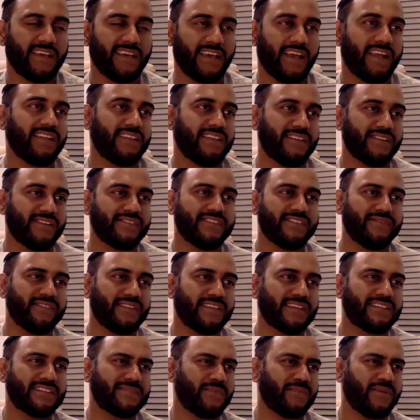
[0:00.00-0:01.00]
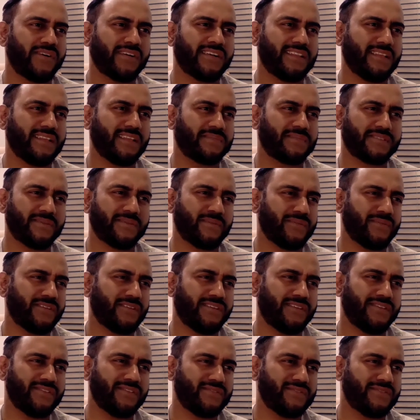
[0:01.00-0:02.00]
And there's even a small clip somewhere
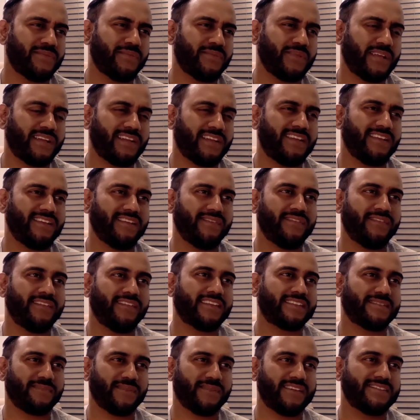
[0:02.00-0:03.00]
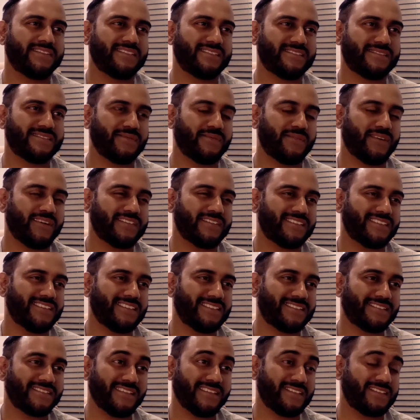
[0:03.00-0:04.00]
on YouTube that he even nuance, and
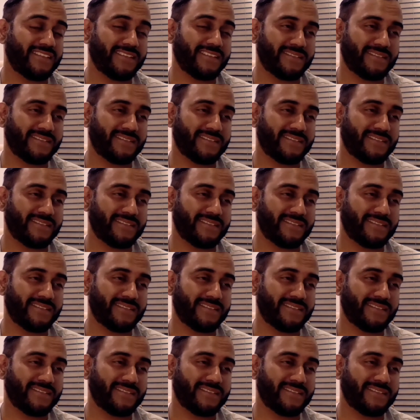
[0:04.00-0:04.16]
it's